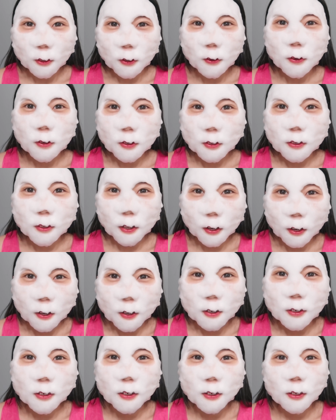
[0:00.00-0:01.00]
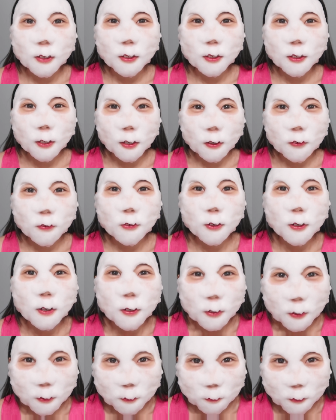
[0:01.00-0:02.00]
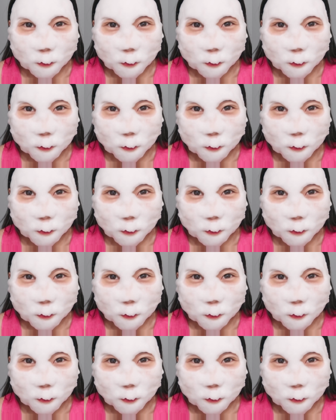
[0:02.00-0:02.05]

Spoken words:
look like a different